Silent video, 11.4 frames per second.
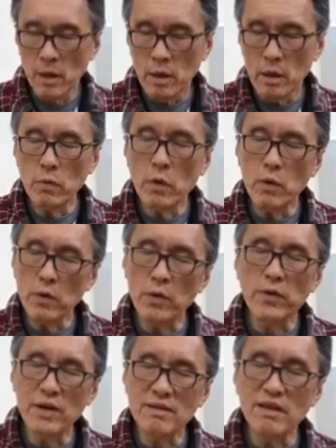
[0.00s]
now what we're
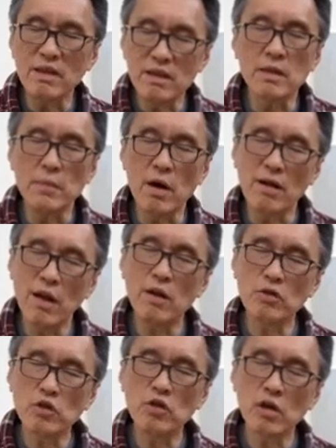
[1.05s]
facing is about
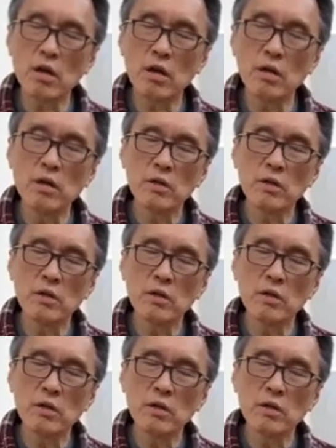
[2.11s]
cultural